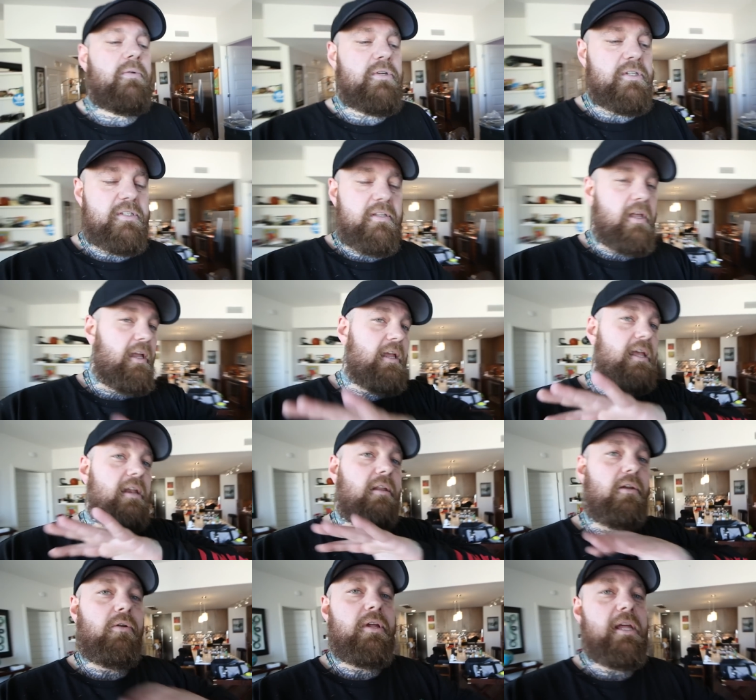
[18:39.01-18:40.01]
We just like
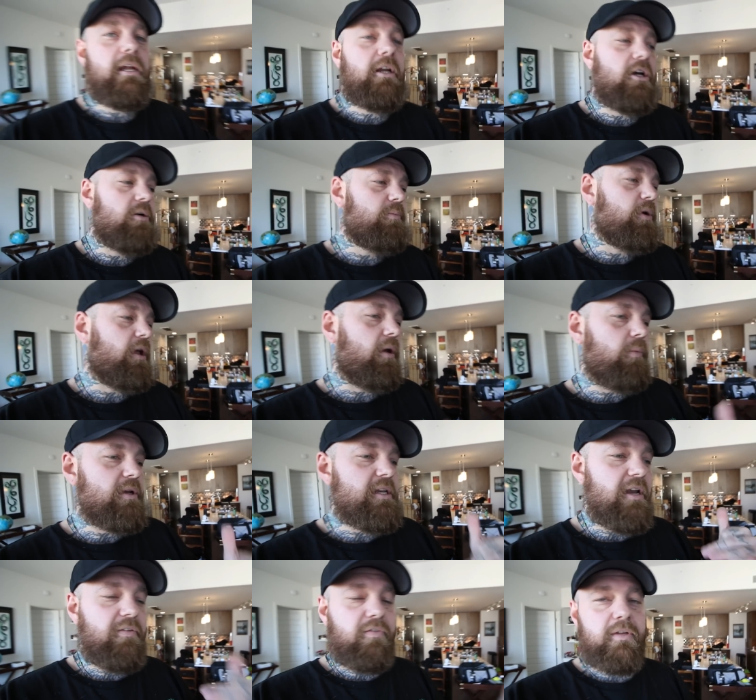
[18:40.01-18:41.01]
hit a little hiccup, but we
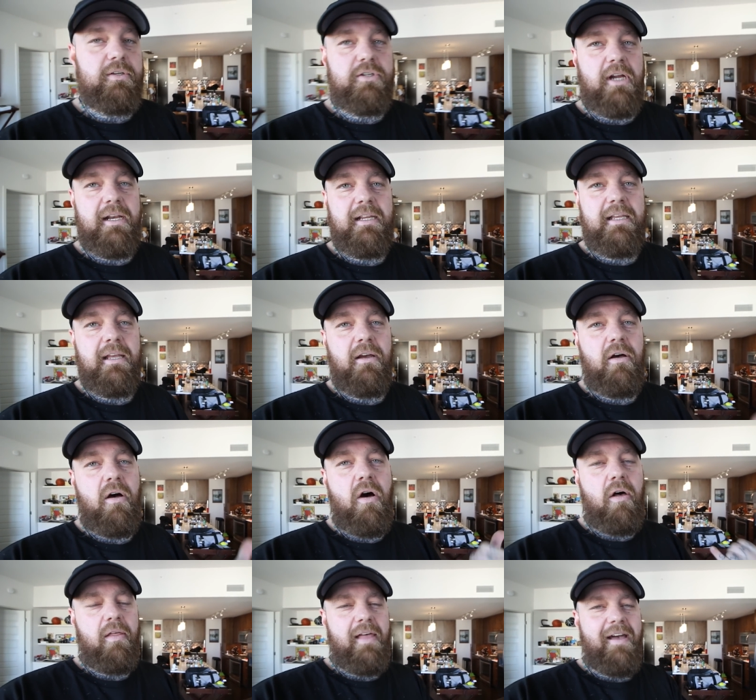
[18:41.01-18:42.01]
definitely tried to get
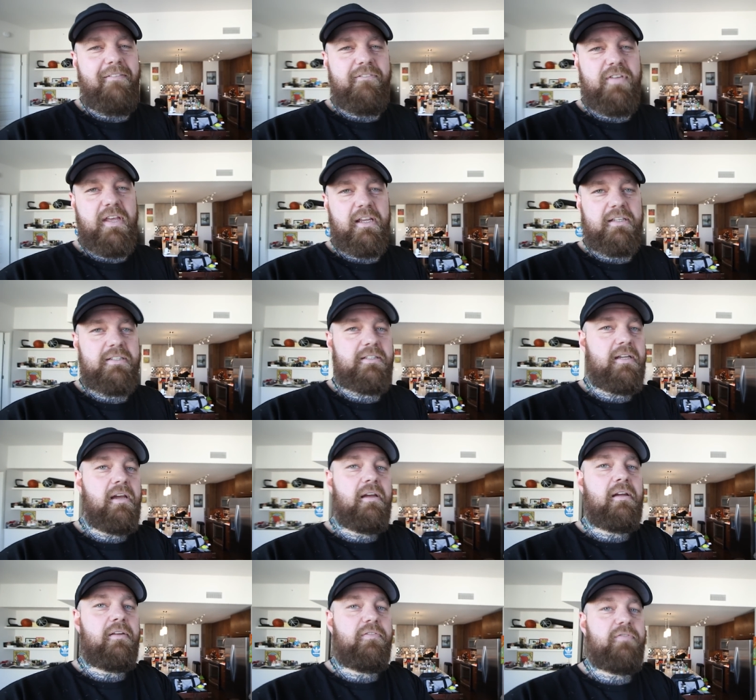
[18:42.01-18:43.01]
all that fixed
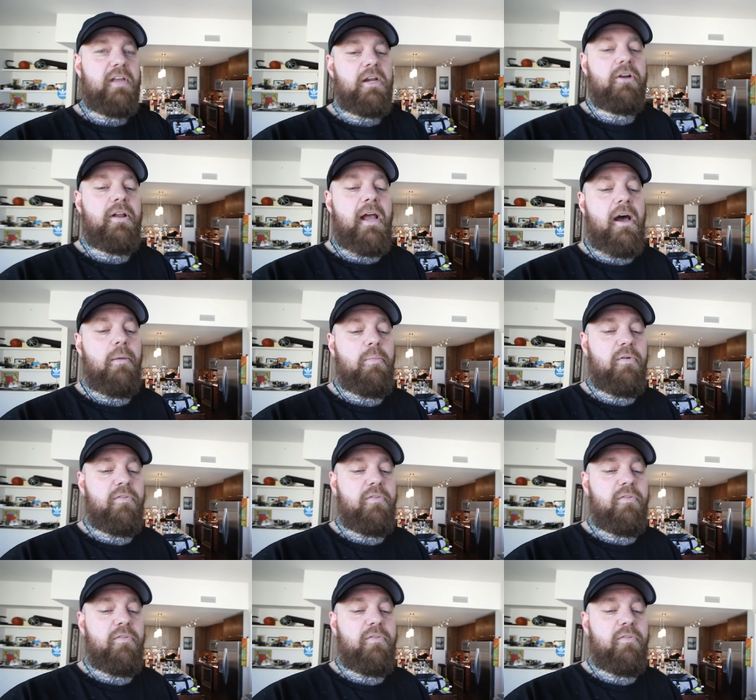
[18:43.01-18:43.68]
and figured out